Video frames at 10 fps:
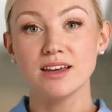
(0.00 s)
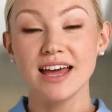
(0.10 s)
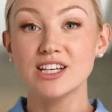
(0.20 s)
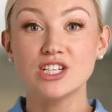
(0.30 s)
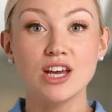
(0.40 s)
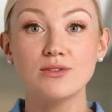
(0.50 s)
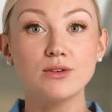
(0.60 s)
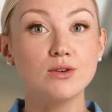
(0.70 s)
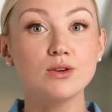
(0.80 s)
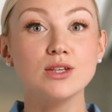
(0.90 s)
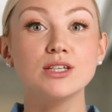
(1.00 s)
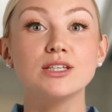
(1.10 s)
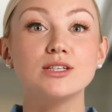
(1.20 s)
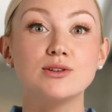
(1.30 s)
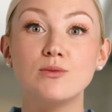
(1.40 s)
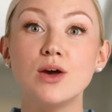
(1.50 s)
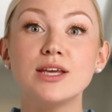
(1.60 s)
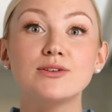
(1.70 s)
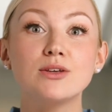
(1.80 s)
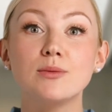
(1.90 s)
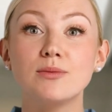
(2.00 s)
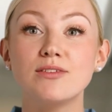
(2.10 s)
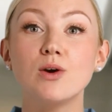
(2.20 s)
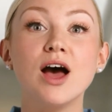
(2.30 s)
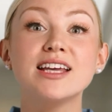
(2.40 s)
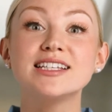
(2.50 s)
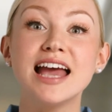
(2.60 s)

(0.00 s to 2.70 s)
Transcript: As a general rule, Moya Group requires